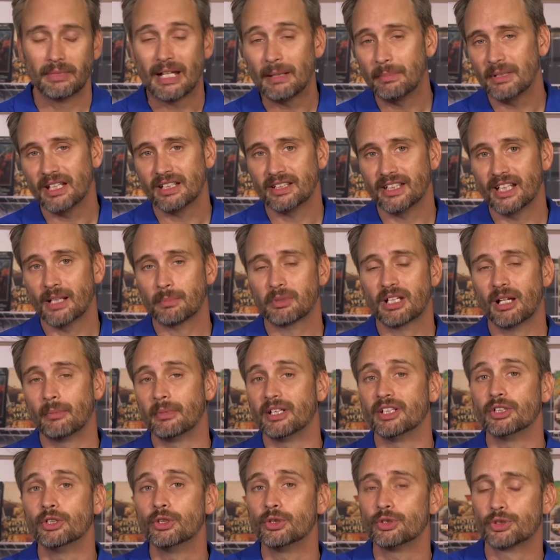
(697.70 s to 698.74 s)
Maybe in the
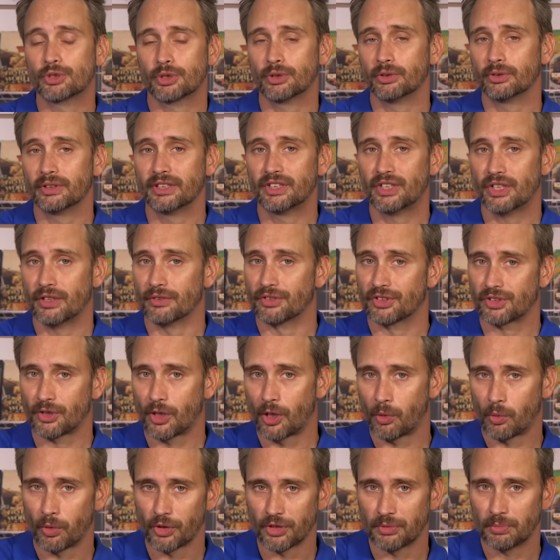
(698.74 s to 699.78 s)
upcoming new trilogy of Star
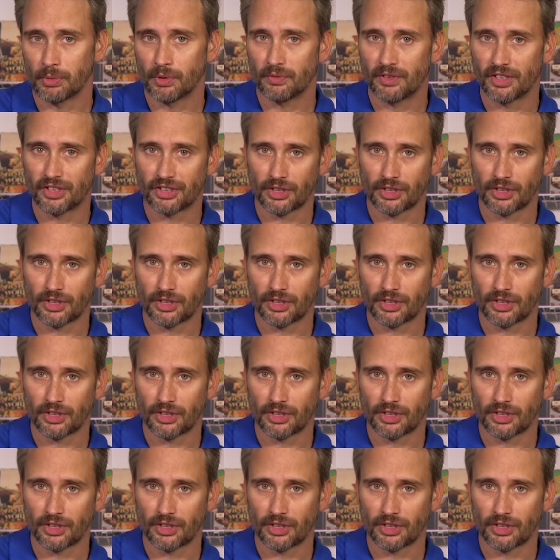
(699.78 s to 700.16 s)
Wars movies